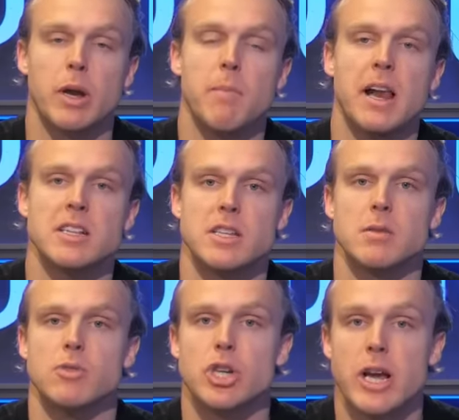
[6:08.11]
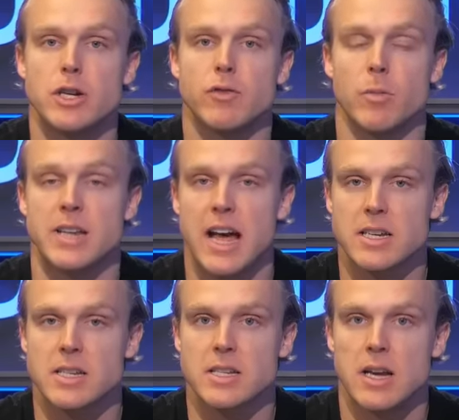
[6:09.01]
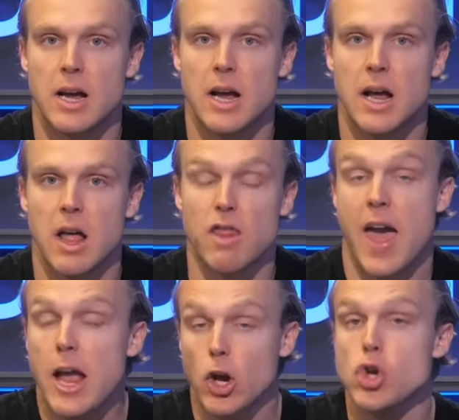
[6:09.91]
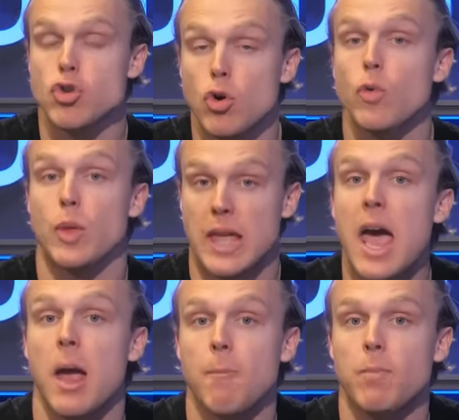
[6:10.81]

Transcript: minutes and some change from Texas, they controlled the game.